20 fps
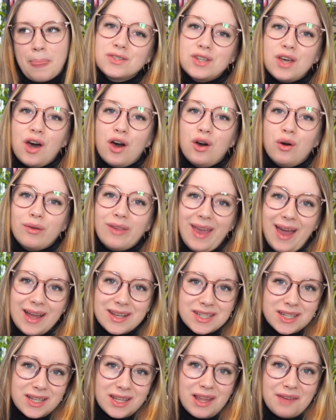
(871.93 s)
So yeah,
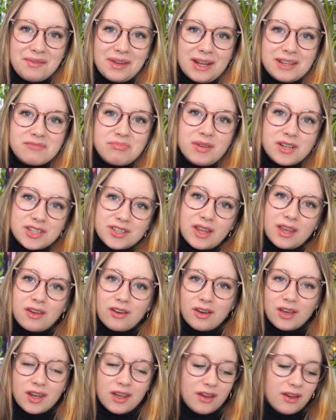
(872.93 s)
I didn't love it as much as I
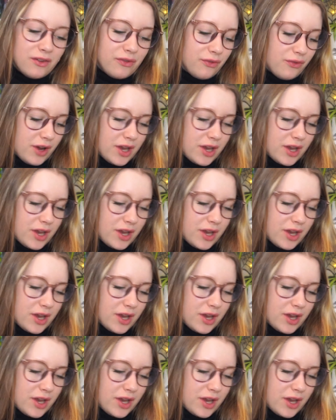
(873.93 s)
could have.